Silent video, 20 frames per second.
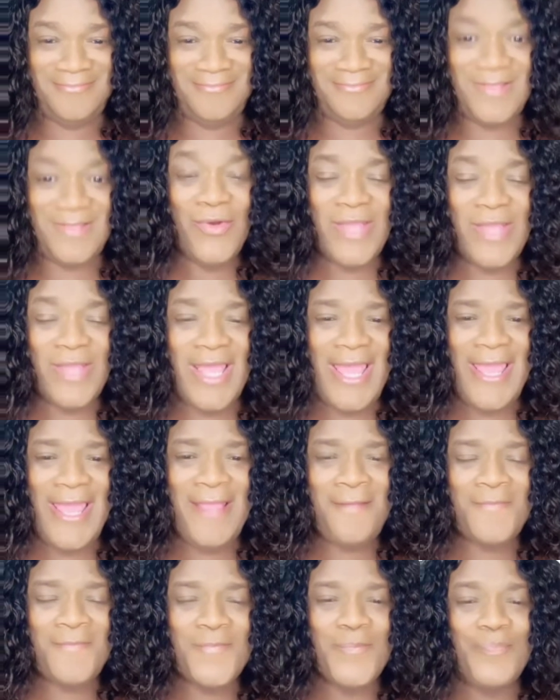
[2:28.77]
Okay?
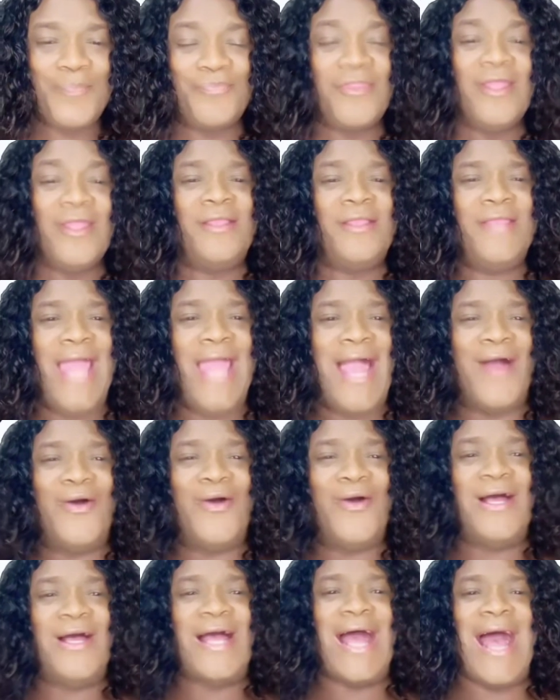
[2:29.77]
Now,